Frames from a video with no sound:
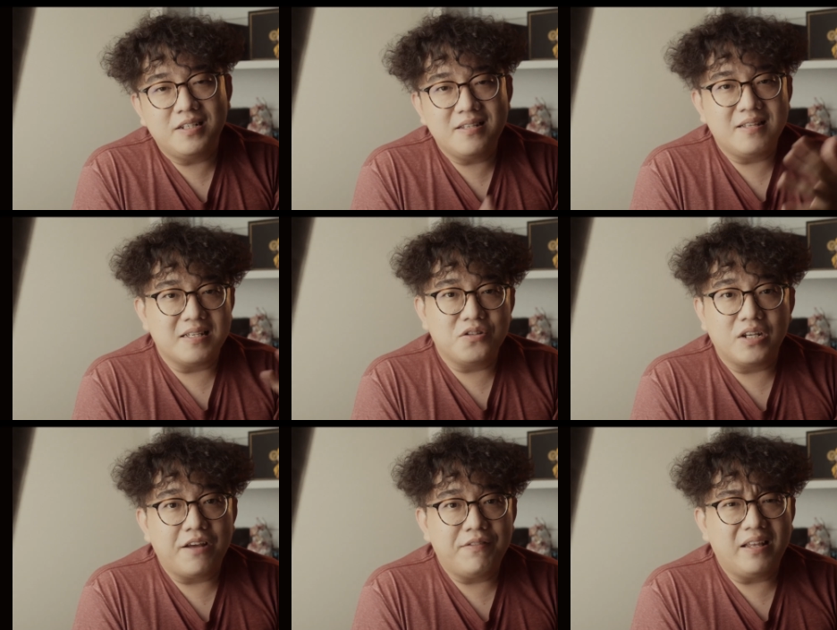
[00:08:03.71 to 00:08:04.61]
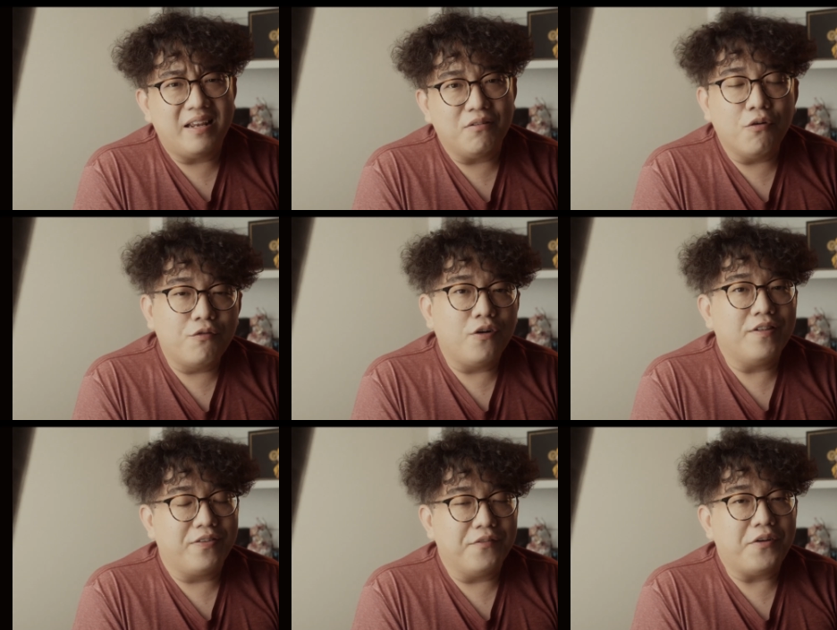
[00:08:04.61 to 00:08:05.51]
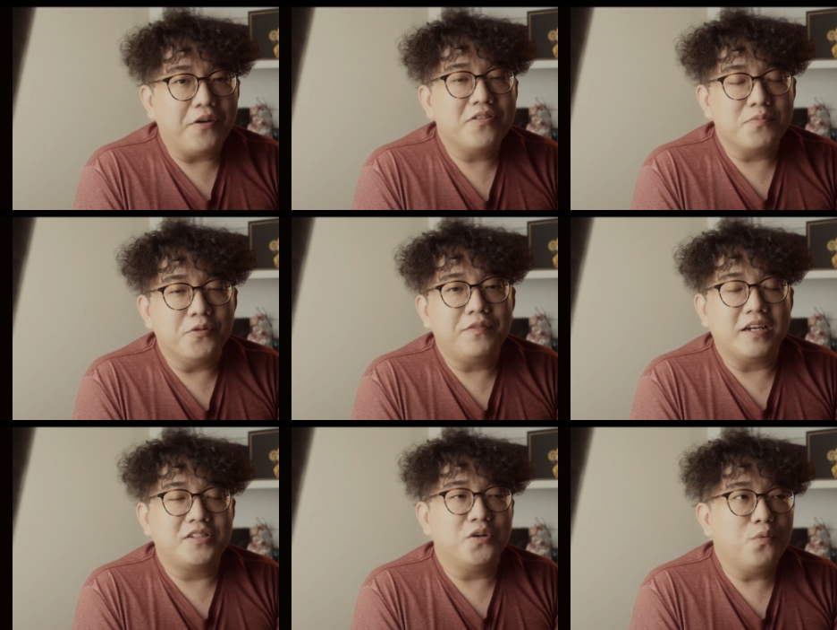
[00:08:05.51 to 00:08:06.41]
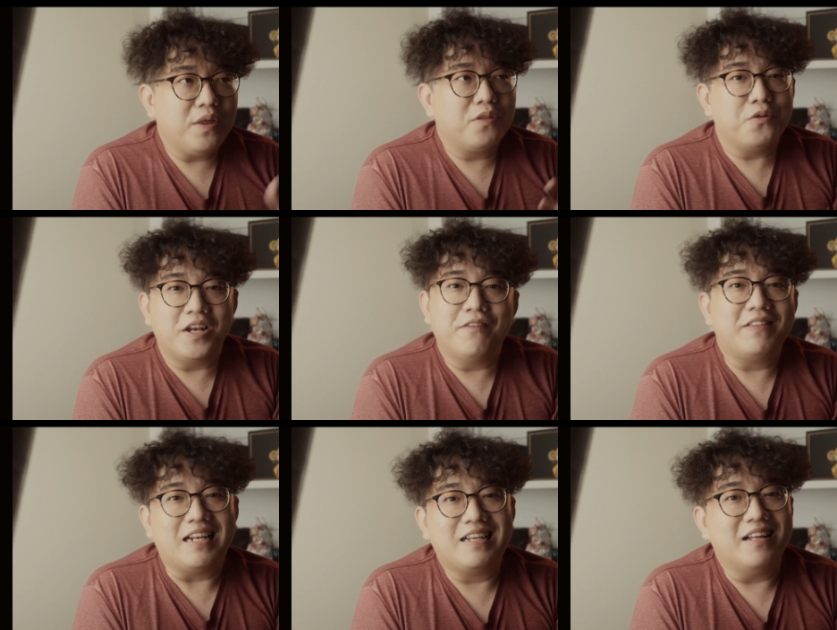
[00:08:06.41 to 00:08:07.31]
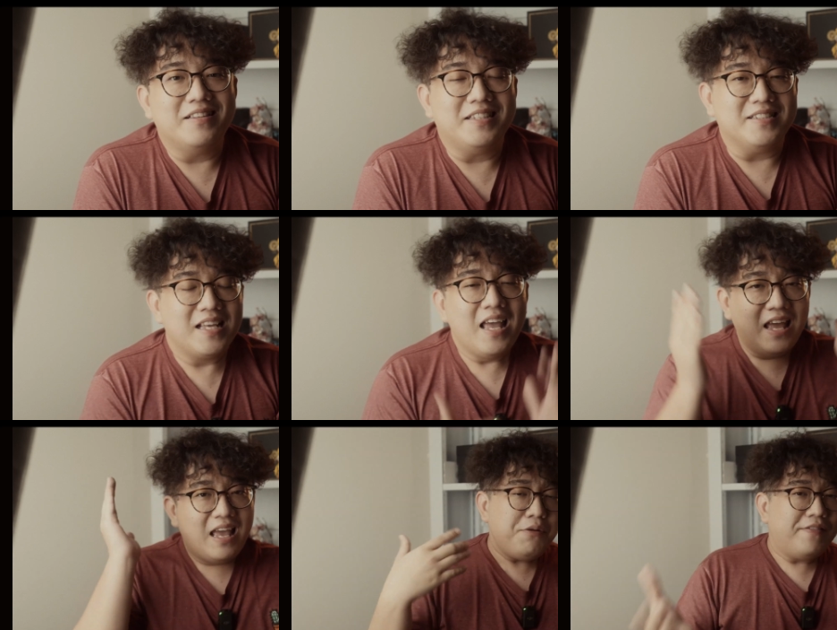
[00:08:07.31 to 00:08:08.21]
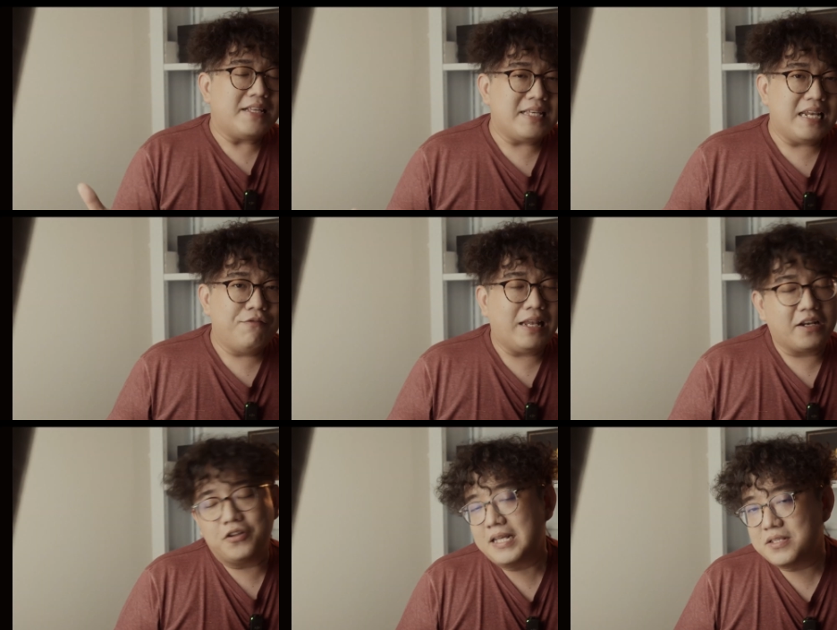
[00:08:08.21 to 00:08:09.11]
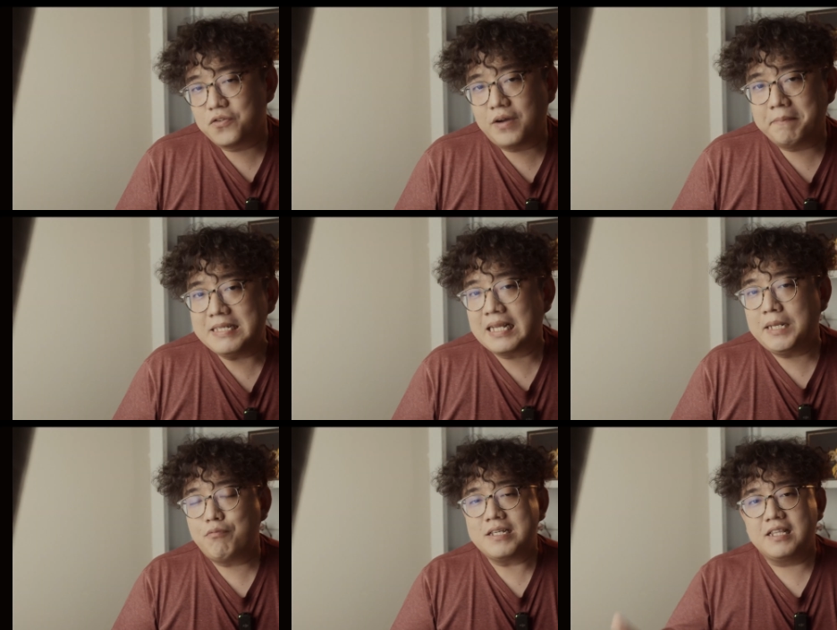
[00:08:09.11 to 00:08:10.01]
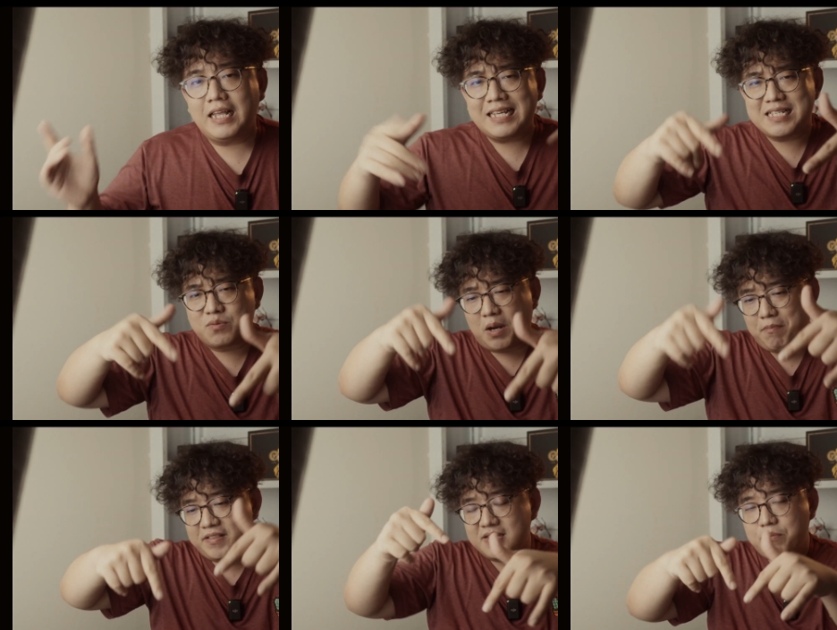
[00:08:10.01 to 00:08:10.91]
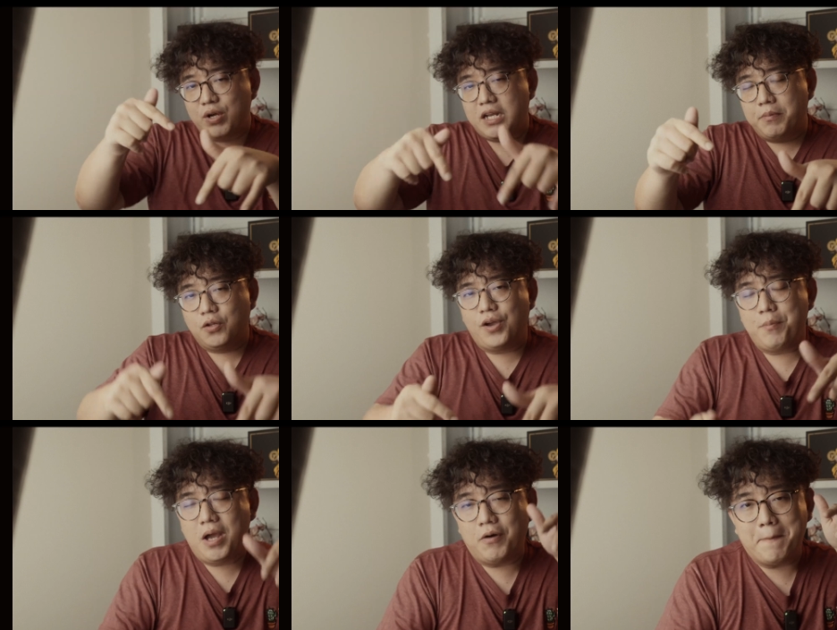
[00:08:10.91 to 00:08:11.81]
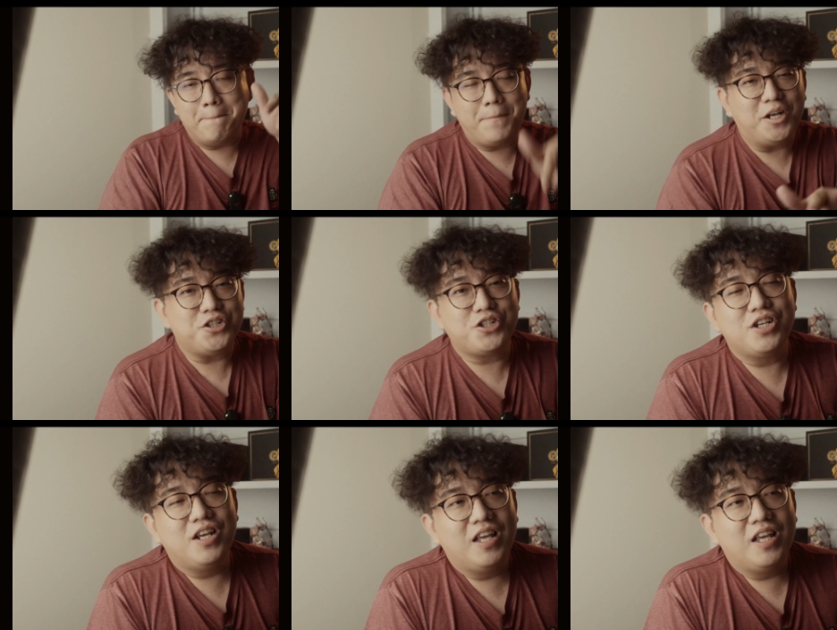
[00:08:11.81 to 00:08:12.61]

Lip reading: This does not have that, and overall it's a very smooth texture with good enough technicalities. And with that said, if you like the content so far, please kindly press the like and subscribe button somewhere down below. Help me out a bunch.